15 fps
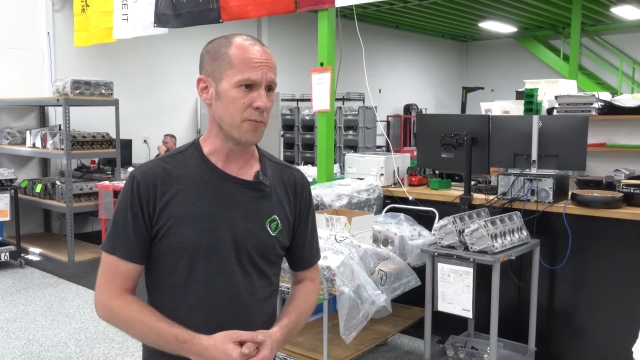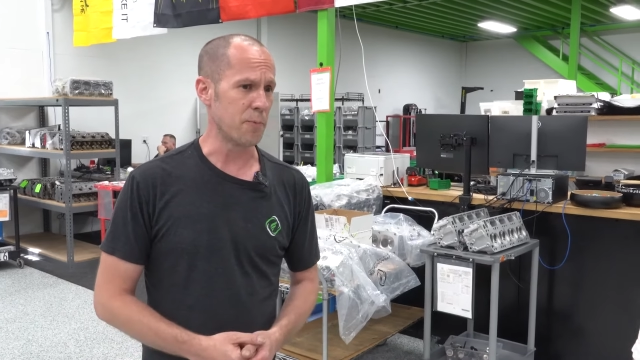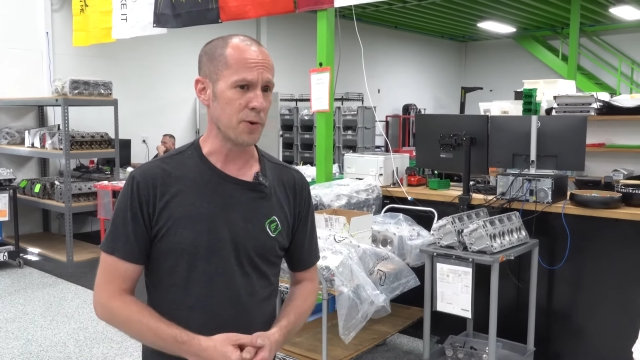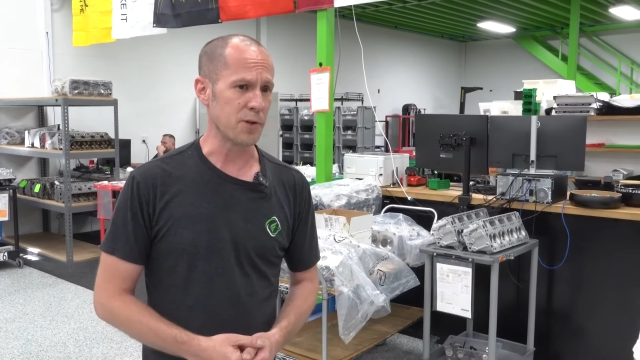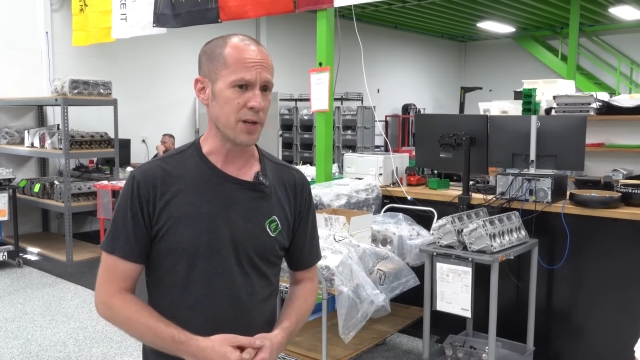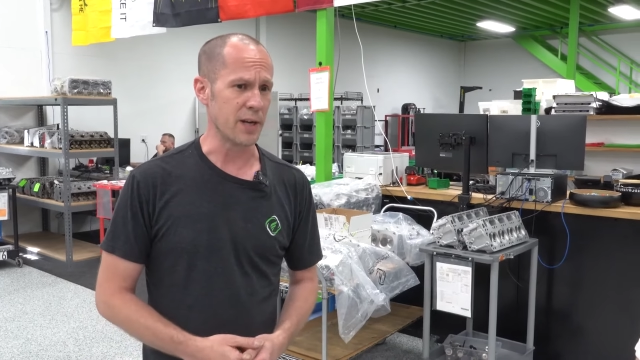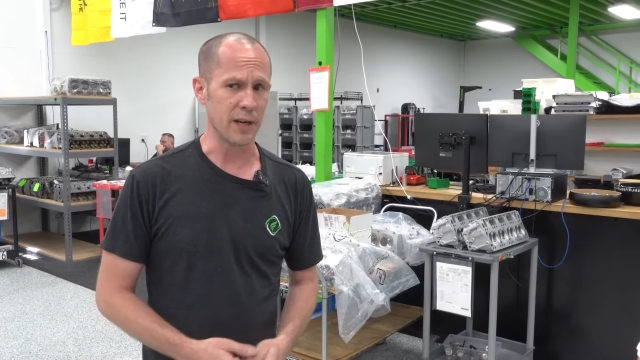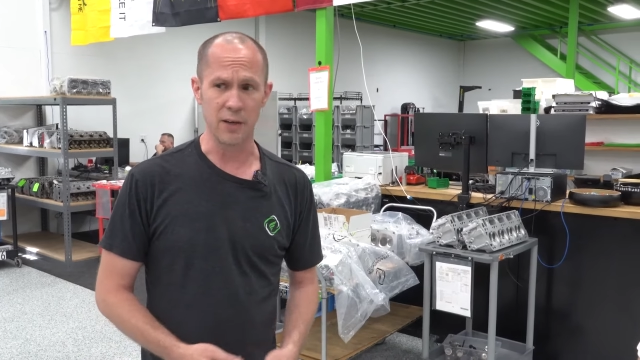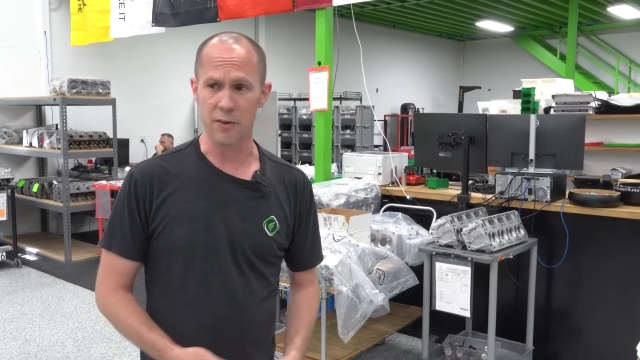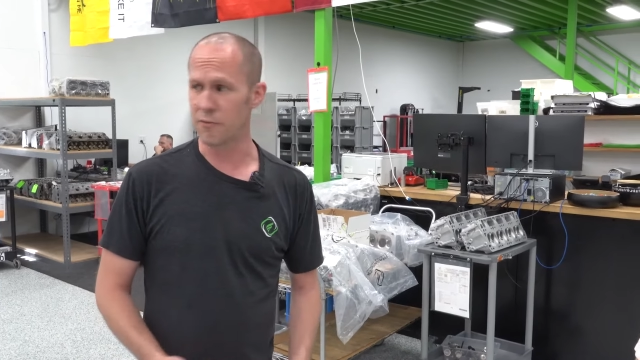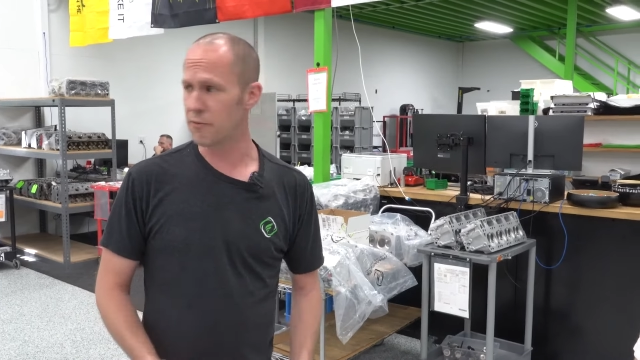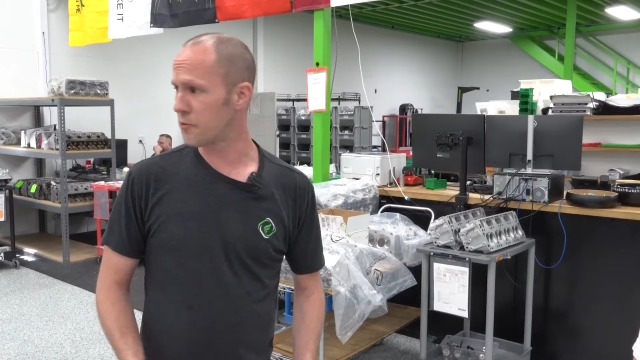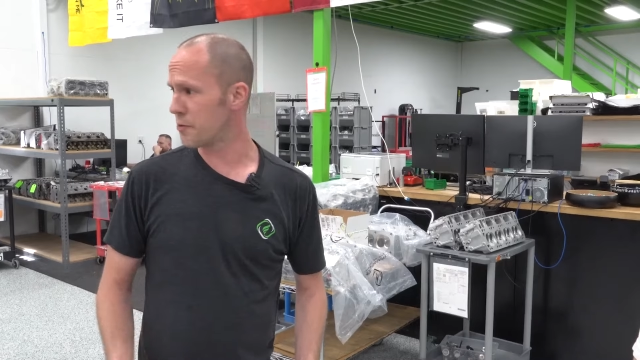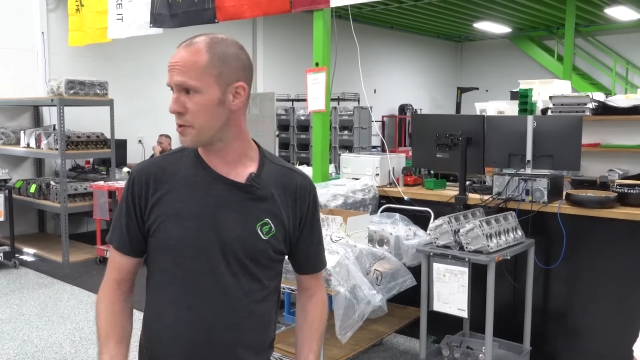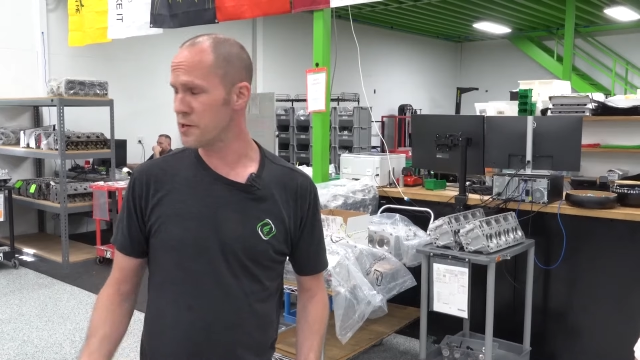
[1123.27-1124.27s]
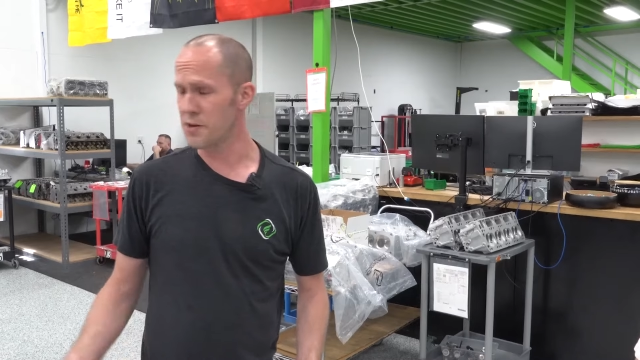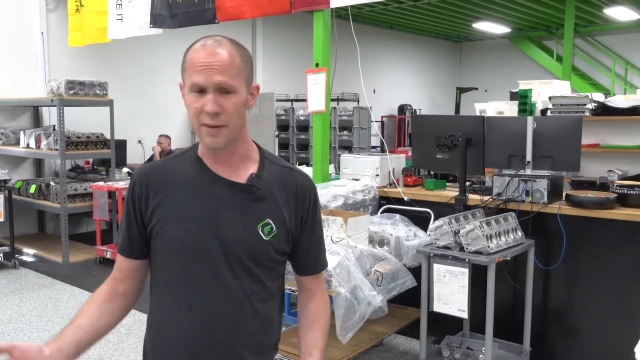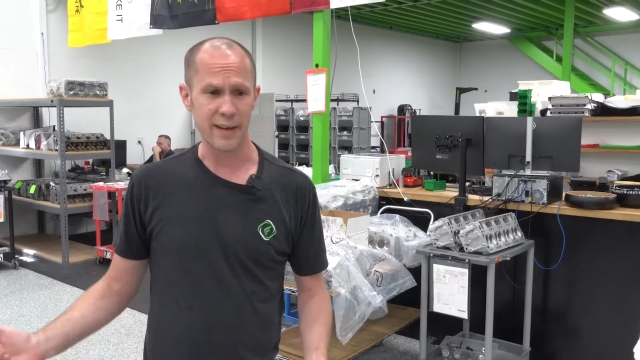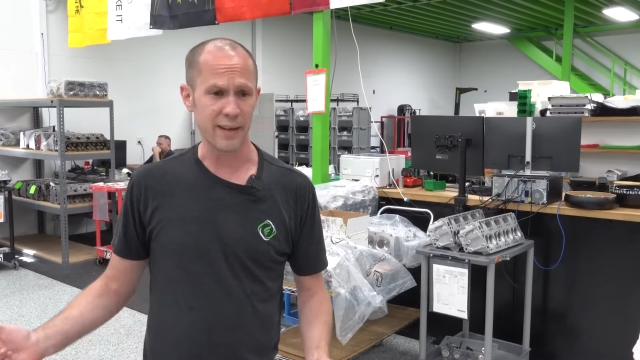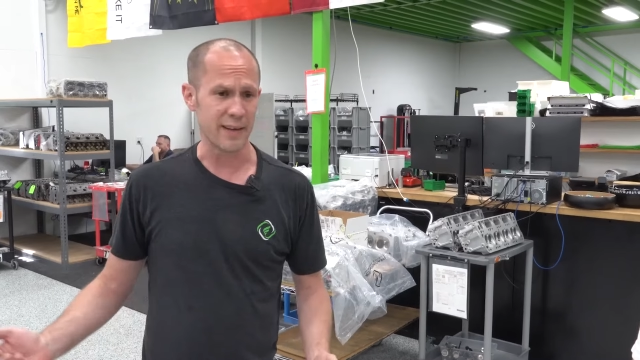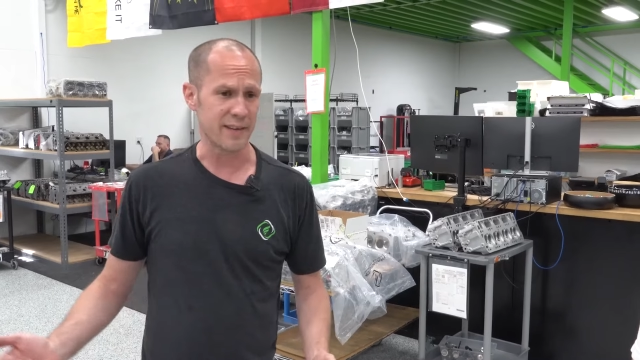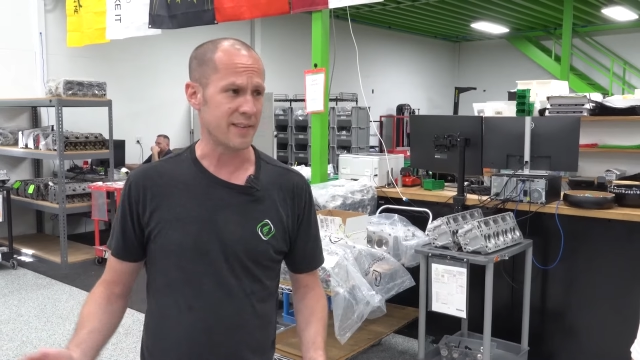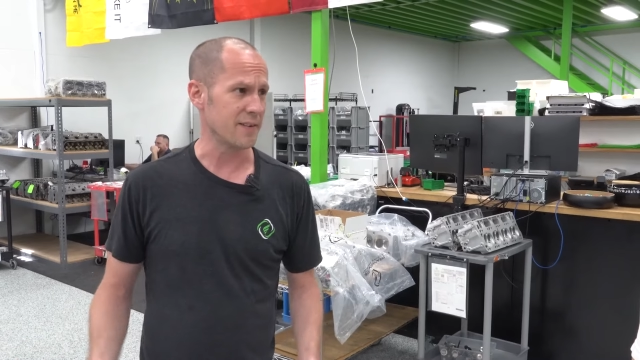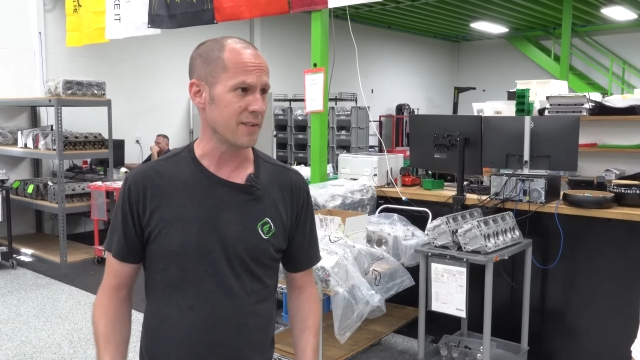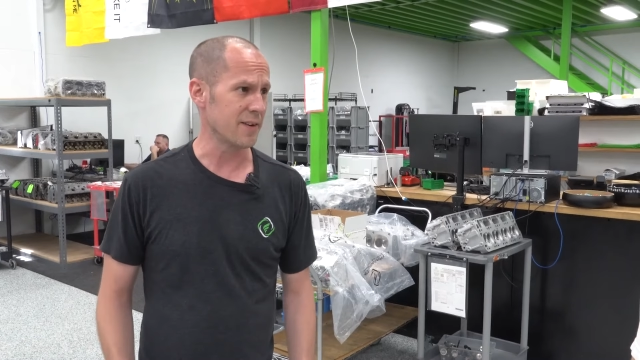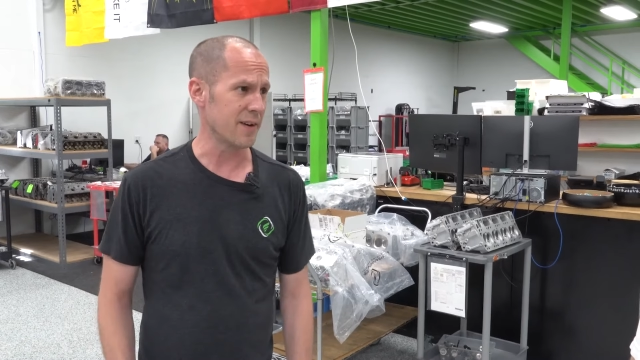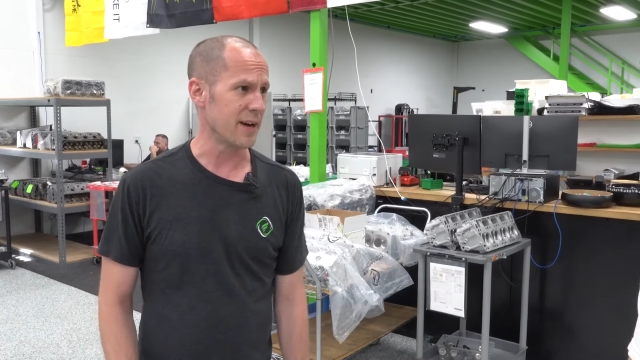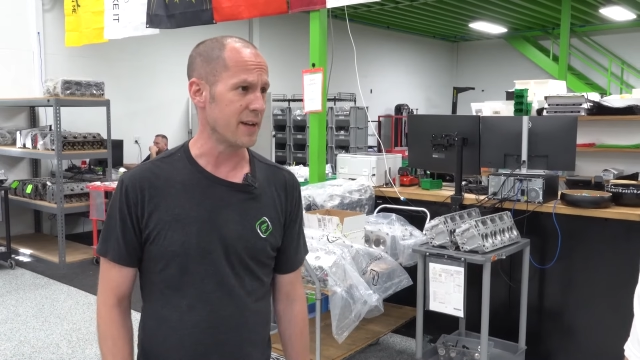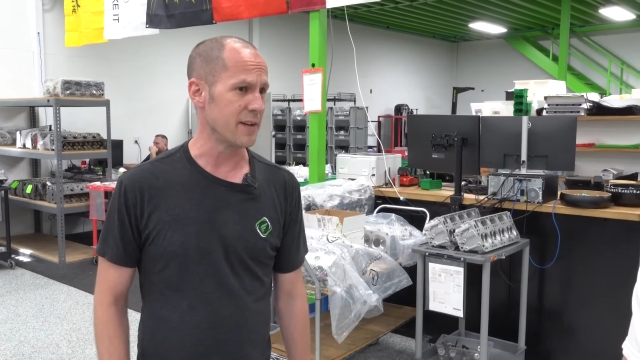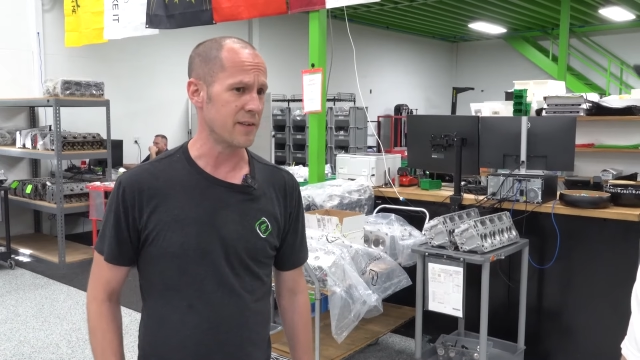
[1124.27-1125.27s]
pushing traditional LS
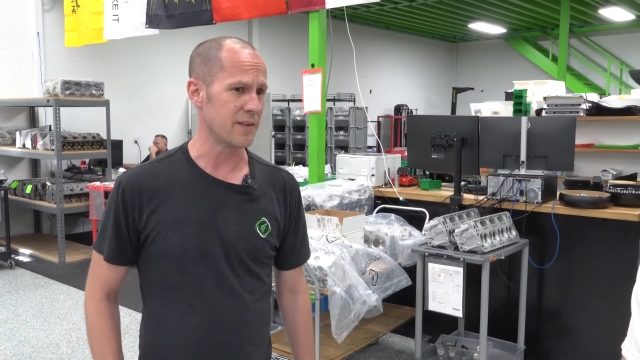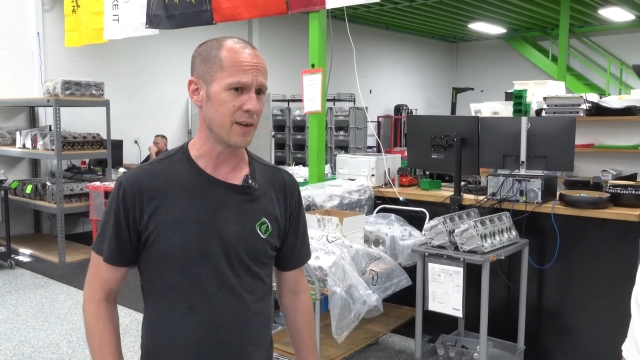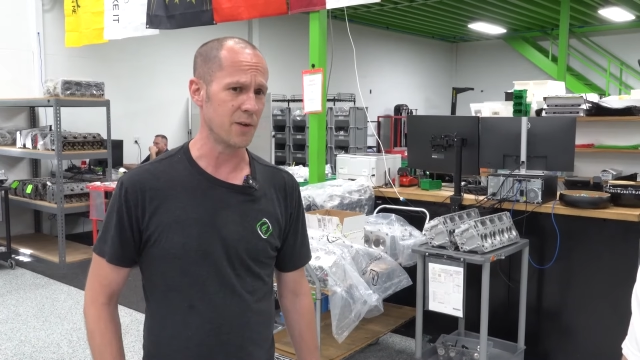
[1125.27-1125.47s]
cylinder heads.